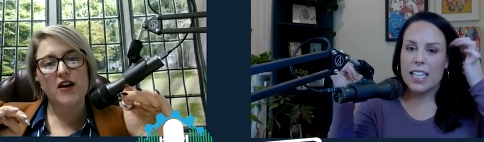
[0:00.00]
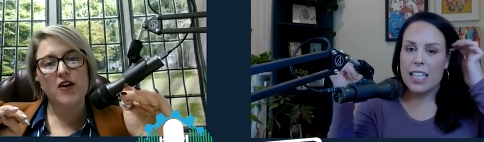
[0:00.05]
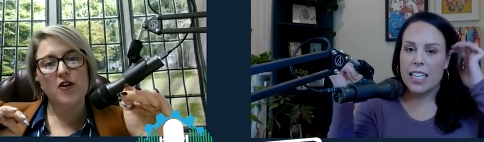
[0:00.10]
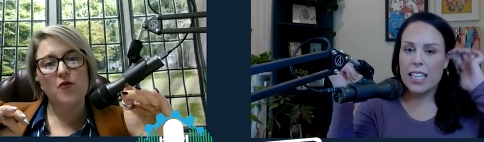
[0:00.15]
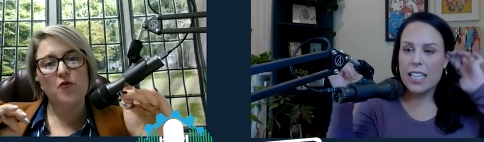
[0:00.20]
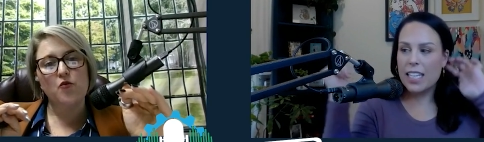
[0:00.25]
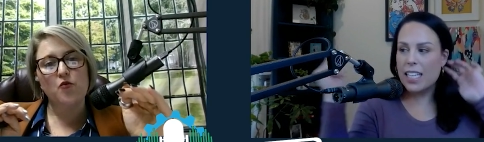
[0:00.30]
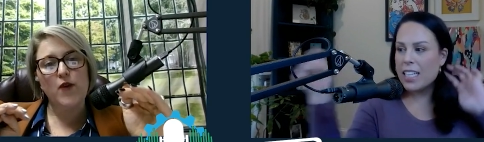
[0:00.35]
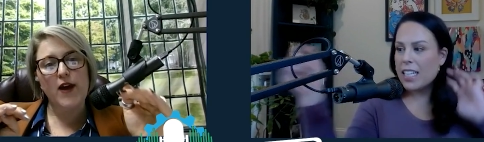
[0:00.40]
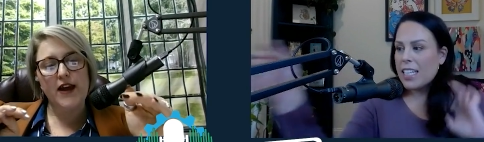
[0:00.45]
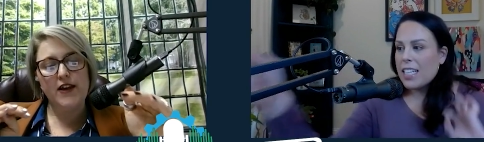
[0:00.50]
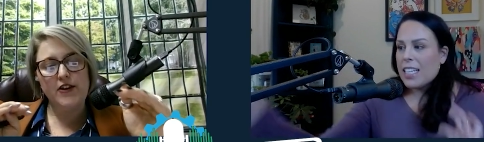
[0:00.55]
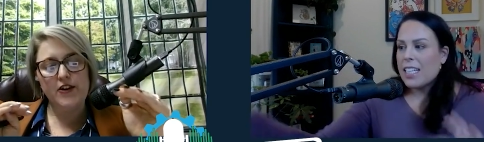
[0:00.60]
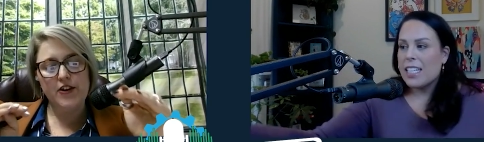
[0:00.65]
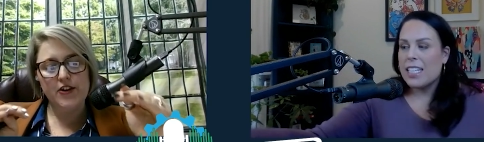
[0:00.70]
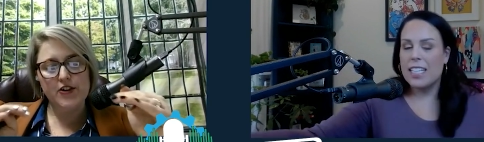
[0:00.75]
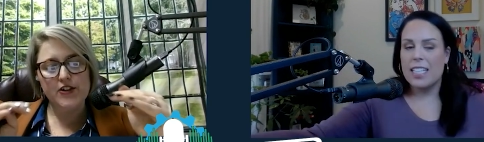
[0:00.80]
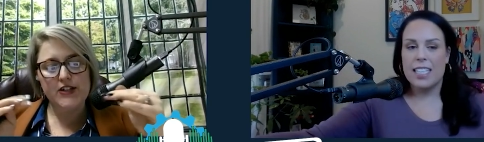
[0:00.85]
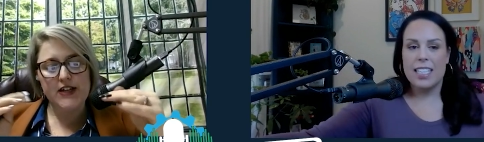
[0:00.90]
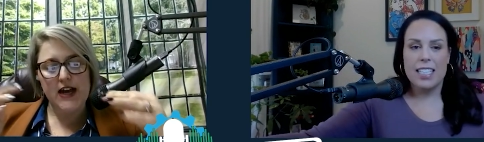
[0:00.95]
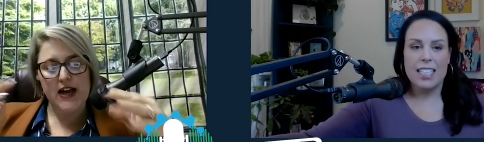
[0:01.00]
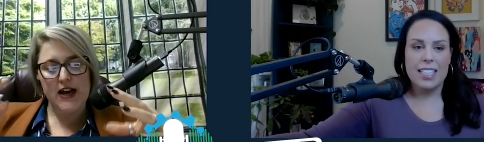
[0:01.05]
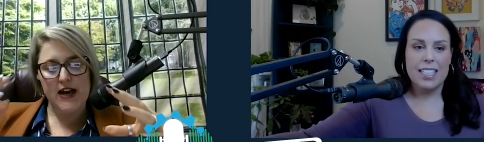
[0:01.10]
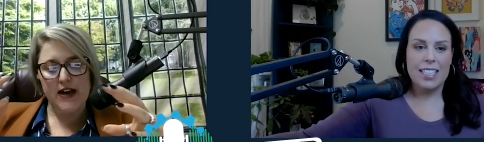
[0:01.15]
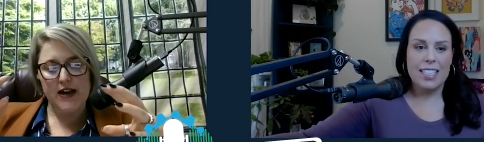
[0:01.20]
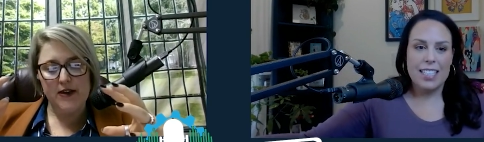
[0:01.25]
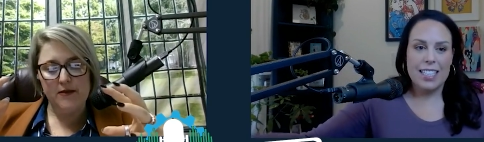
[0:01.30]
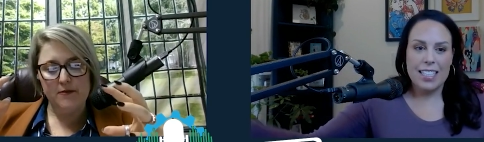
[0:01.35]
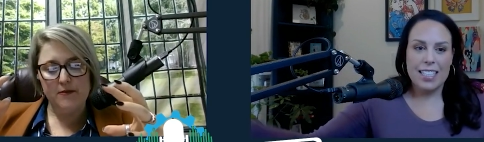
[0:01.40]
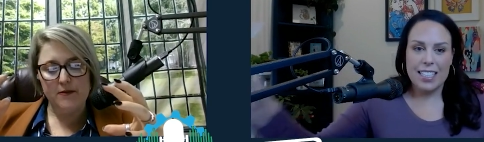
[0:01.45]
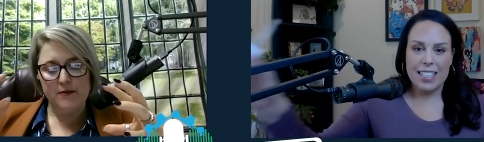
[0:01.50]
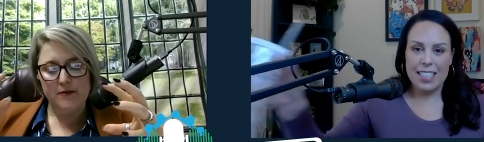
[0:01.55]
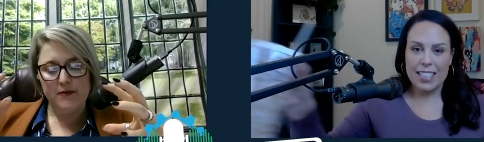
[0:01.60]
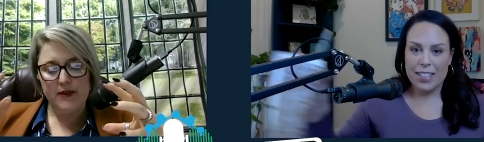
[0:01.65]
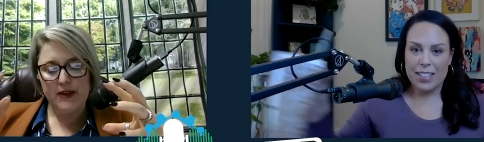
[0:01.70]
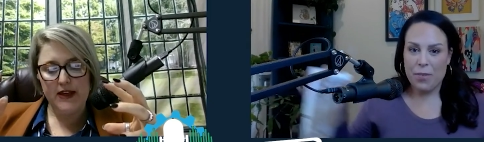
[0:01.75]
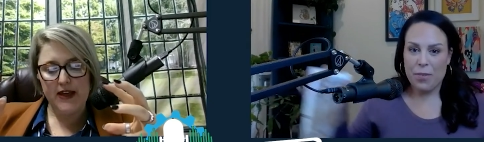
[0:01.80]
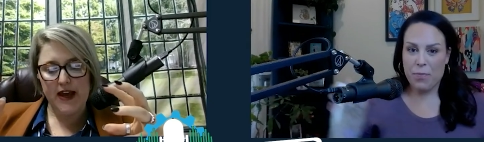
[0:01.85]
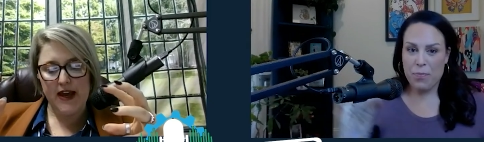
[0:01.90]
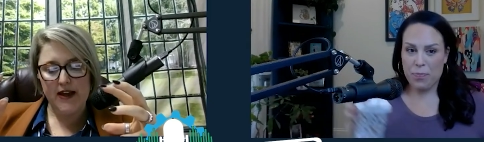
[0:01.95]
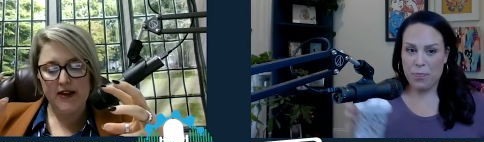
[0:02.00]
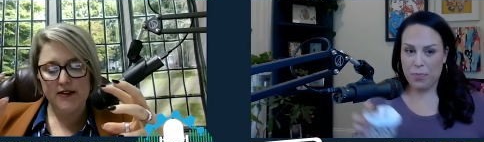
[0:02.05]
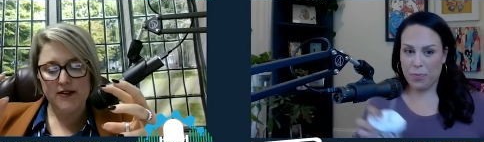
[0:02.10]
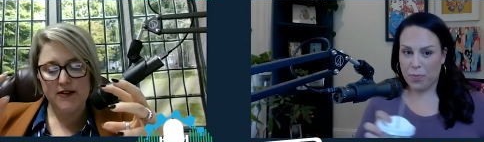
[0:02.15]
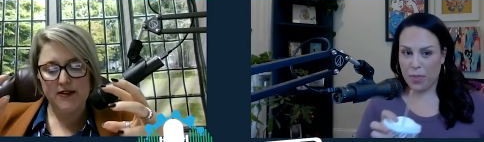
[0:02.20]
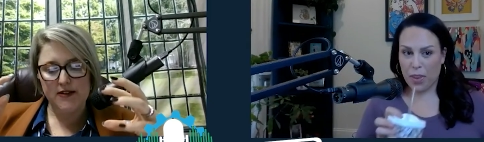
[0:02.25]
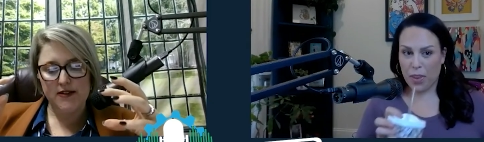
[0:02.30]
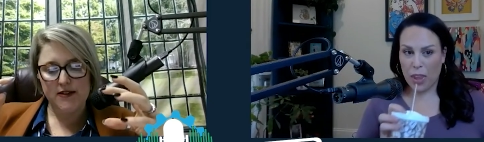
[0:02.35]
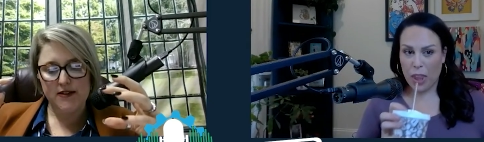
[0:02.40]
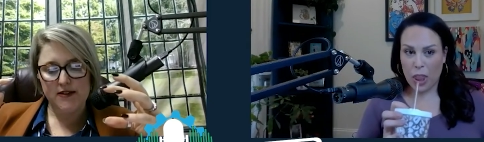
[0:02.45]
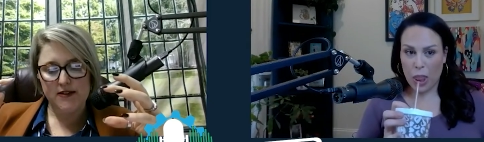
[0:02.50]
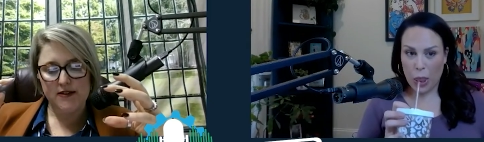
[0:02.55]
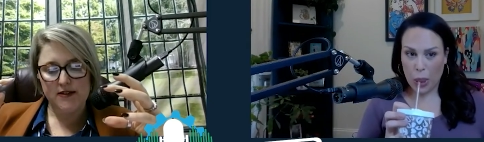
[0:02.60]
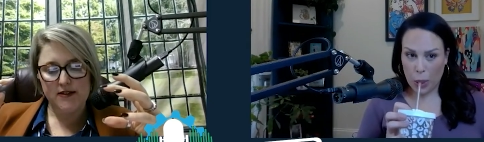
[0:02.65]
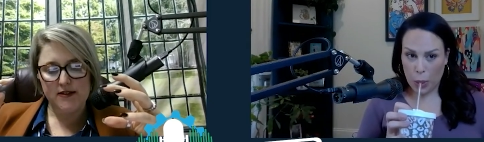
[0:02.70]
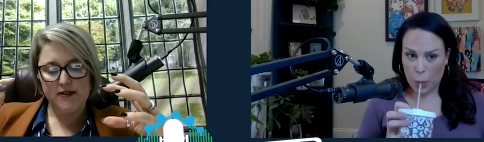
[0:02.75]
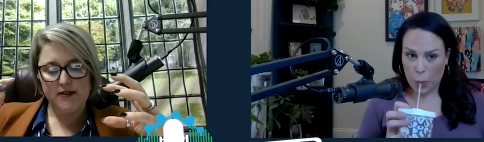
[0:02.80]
Speaker 1: when your time gets